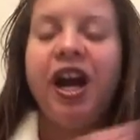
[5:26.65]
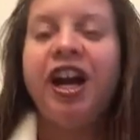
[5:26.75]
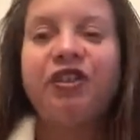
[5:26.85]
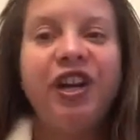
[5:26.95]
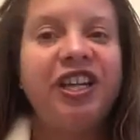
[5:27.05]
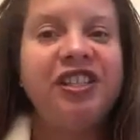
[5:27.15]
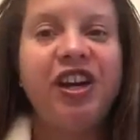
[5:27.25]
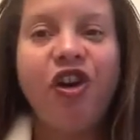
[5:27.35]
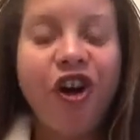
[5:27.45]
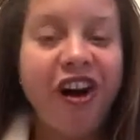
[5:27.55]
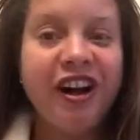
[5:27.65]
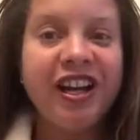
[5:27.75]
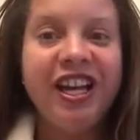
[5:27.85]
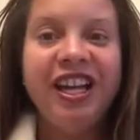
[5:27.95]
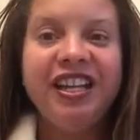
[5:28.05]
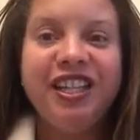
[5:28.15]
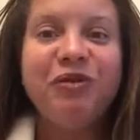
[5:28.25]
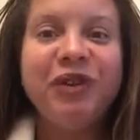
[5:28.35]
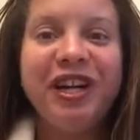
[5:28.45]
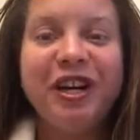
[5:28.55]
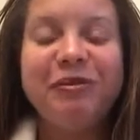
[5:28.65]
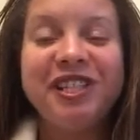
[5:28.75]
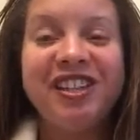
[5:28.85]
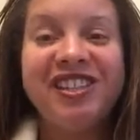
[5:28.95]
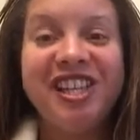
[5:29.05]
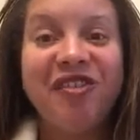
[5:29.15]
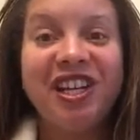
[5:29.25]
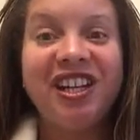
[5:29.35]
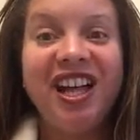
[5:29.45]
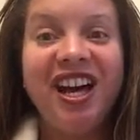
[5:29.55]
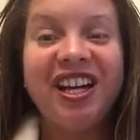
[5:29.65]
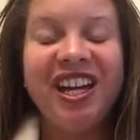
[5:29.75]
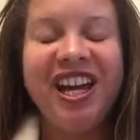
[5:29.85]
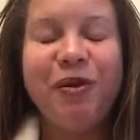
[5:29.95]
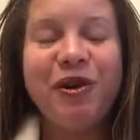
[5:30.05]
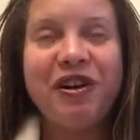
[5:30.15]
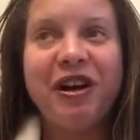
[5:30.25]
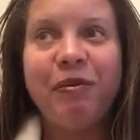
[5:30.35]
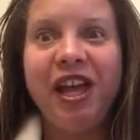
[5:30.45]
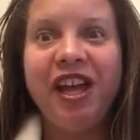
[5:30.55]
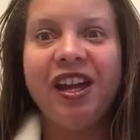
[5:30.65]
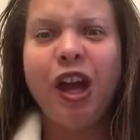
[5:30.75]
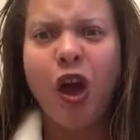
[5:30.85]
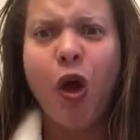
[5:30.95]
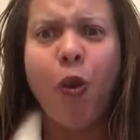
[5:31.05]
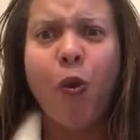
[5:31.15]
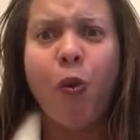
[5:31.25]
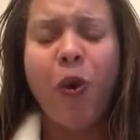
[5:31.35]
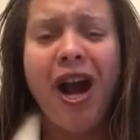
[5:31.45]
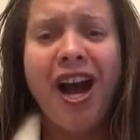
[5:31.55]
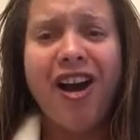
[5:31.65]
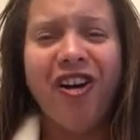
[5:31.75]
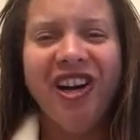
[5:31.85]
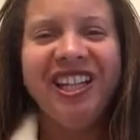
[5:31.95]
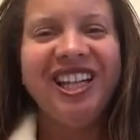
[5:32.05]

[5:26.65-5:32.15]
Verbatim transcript: I crashed out hard, didn't wake up until seven o'clock, and I woke up like wow,